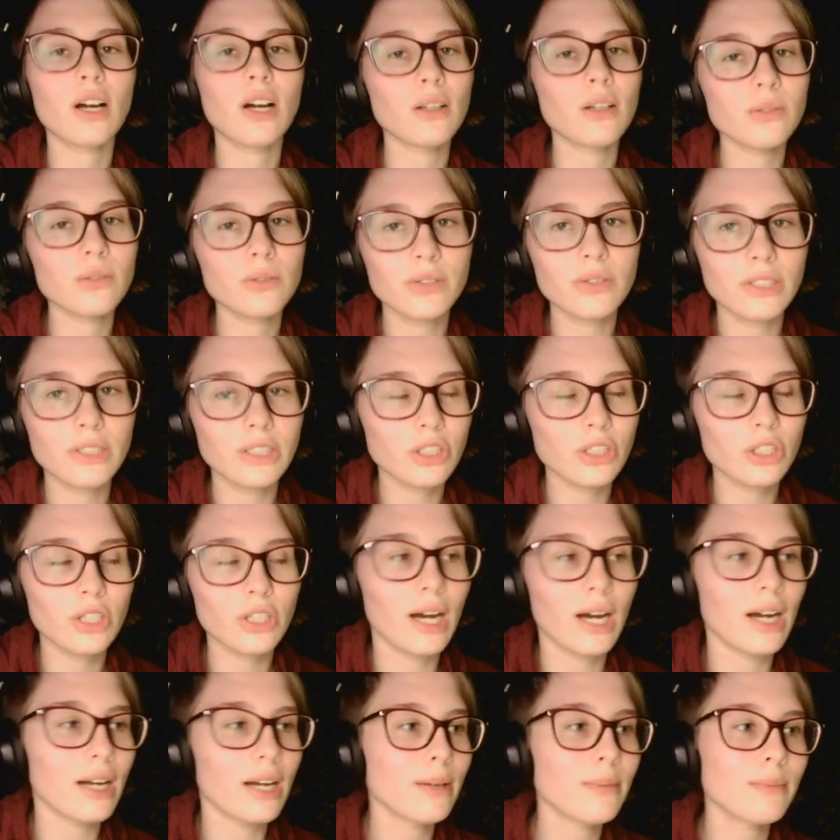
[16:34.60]
dollars each
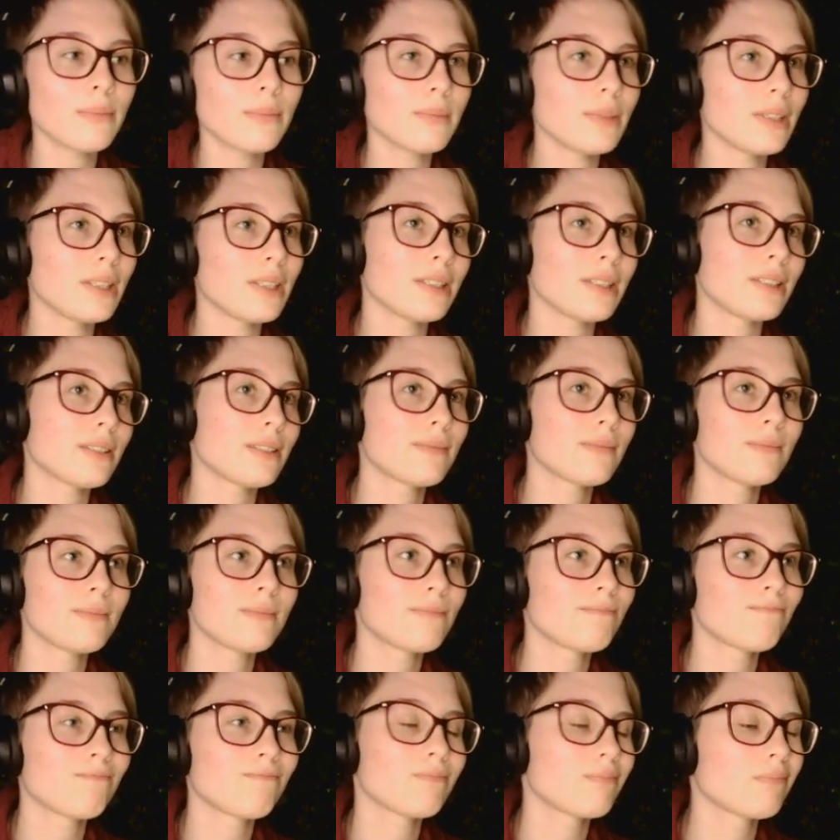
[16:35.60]
time, it
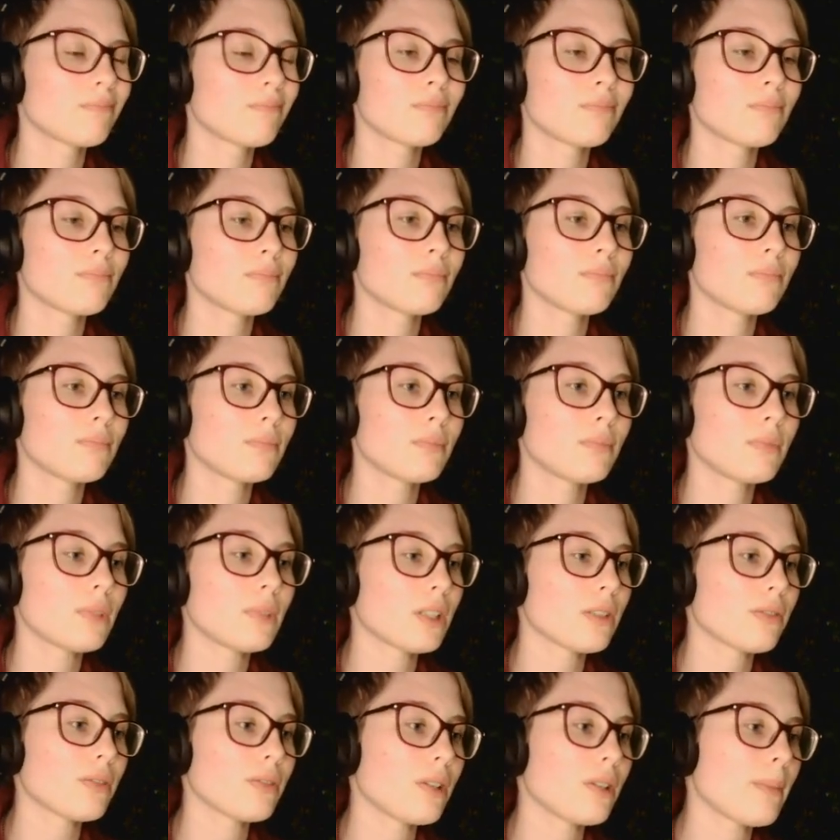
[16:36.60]

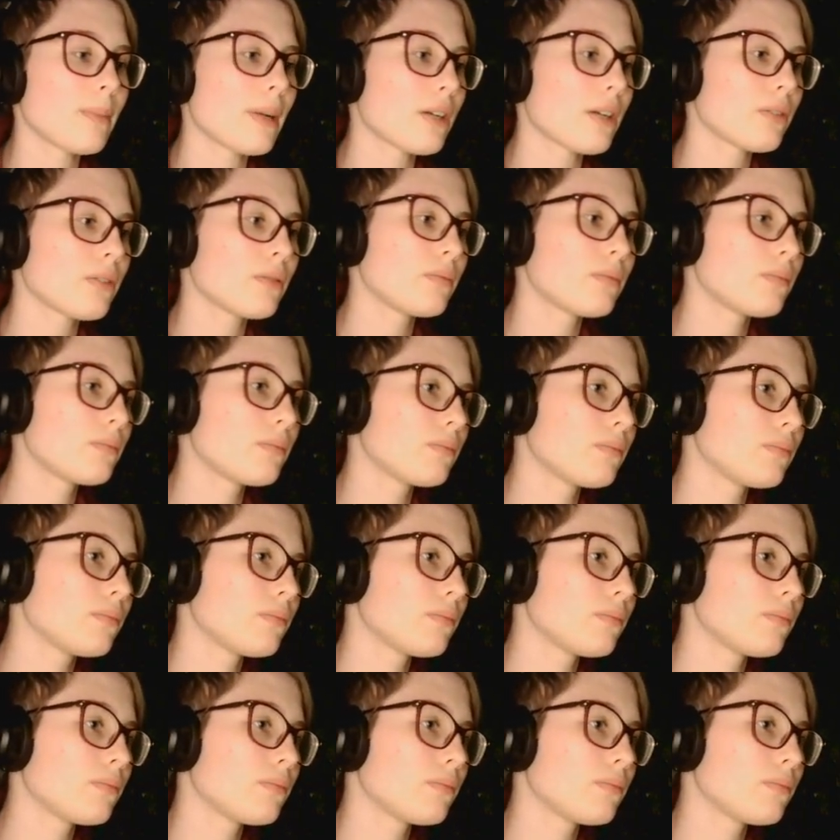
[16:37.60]
doesn't really matter.